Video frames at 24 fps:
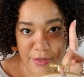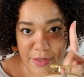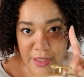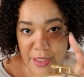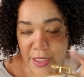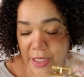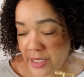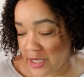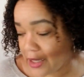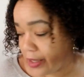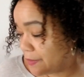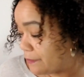the
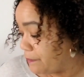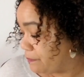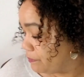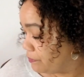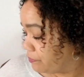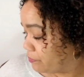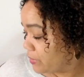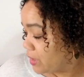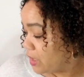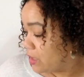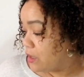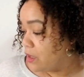key.
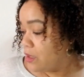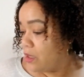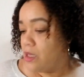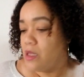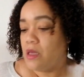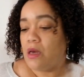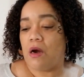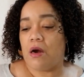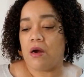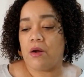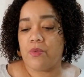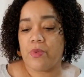
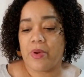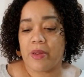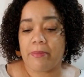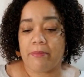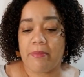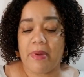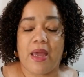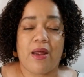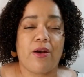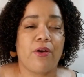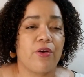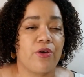Hardwick
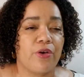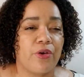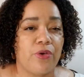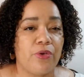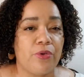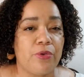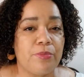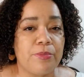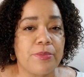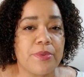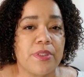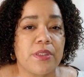Manor
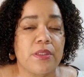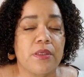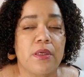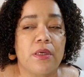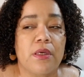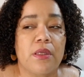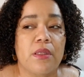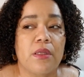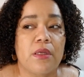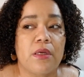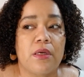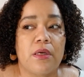hoops,
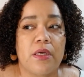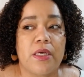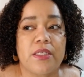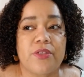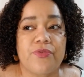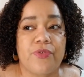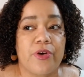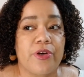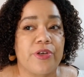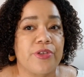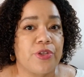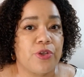as
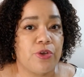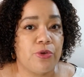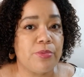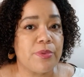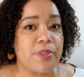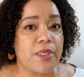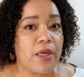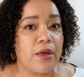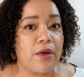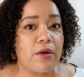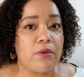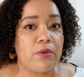far as hoops
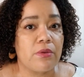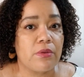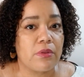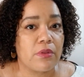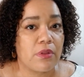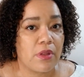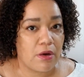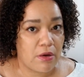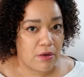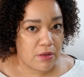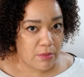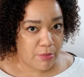go,
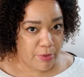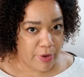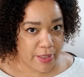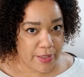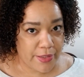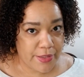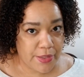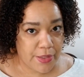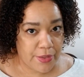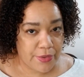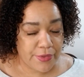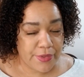they're on the
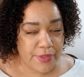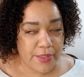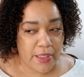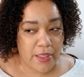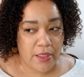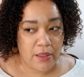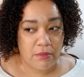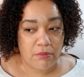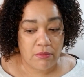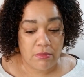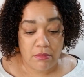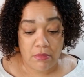pricier
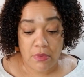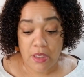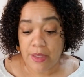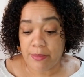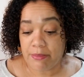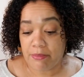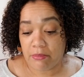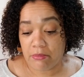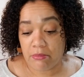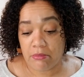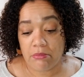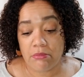side.
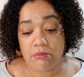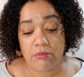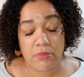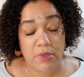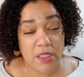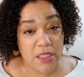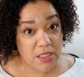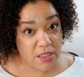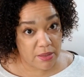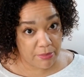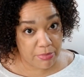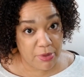
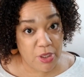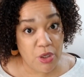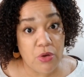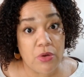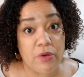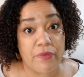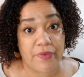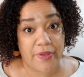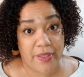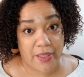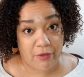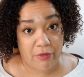It's a
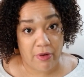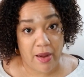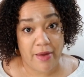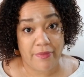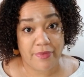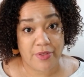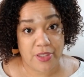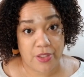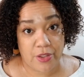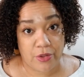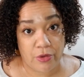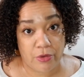beautifully
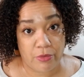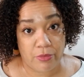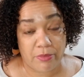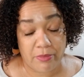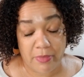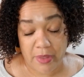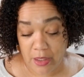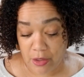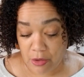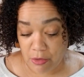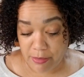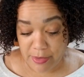crafted hoop.
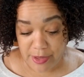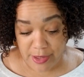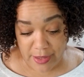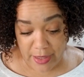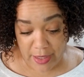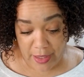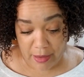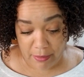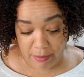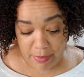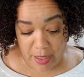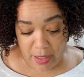Make no
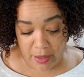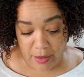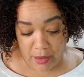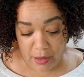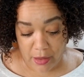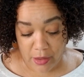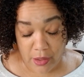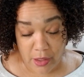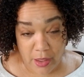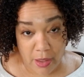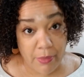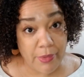mistake about it.
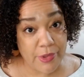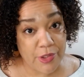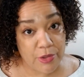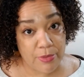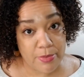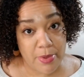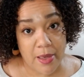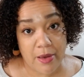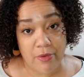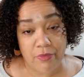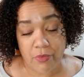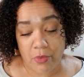You get what you
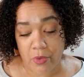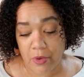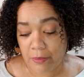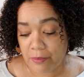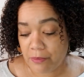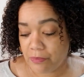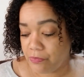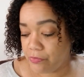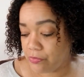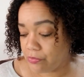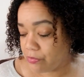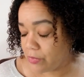pay for.
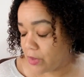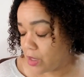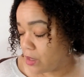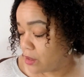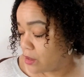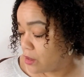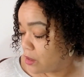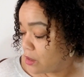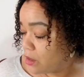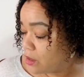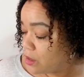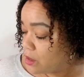
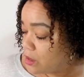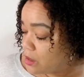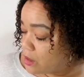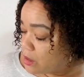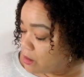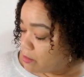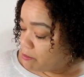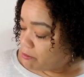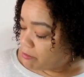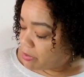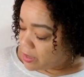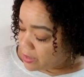
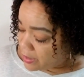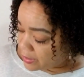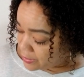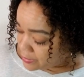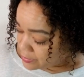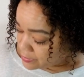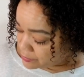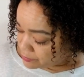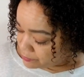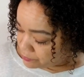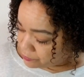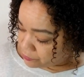But
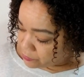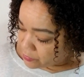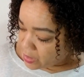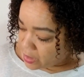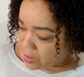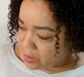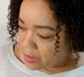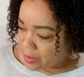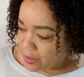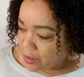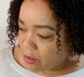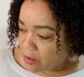
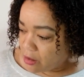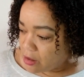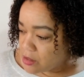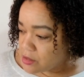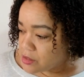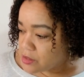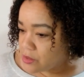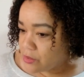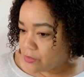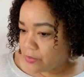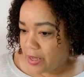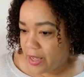I
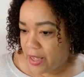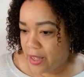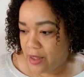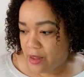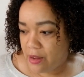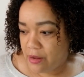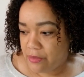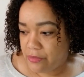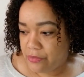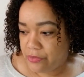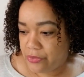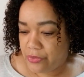also
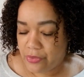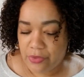have